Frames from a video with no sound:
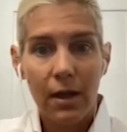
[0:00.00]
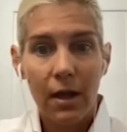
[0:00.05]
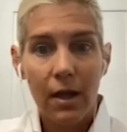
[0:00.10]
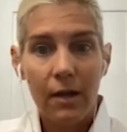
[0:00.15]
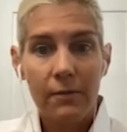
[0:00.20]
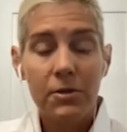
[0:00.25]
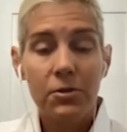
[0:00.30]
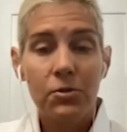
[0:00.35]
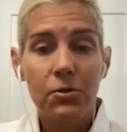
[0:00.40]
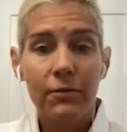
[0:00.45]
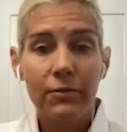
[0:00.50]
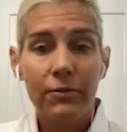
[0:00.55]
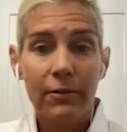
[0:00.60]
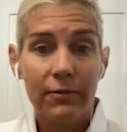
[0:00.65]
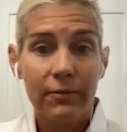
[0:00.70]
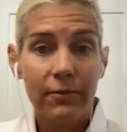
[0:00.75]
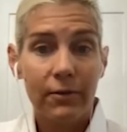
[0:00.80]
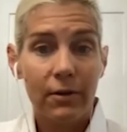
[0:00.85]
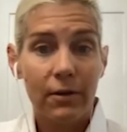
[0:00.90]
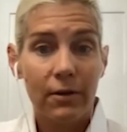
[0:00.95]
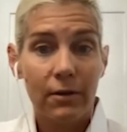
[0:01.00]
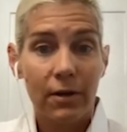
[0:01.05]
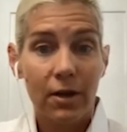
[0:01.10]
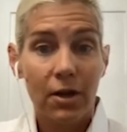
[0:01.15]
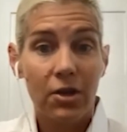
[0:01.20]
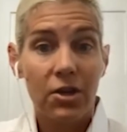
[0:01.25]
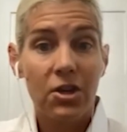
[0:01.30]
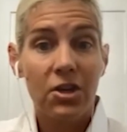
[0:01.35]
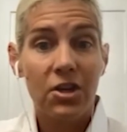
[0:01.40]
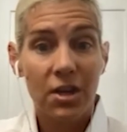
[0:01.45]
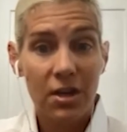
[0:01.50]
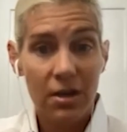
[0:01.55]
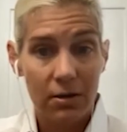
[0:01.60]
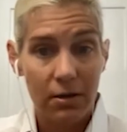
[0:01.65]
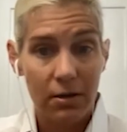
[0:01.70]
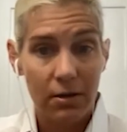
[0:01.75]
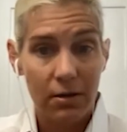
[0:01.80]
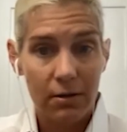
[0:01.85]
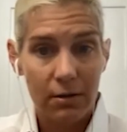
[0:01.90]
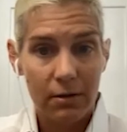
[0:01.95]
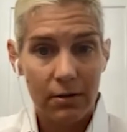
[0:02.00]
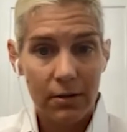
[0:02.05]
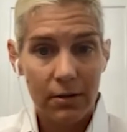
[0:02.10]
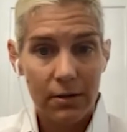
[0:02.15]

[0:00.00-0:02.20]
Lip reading: I'm in Norfolk for a year.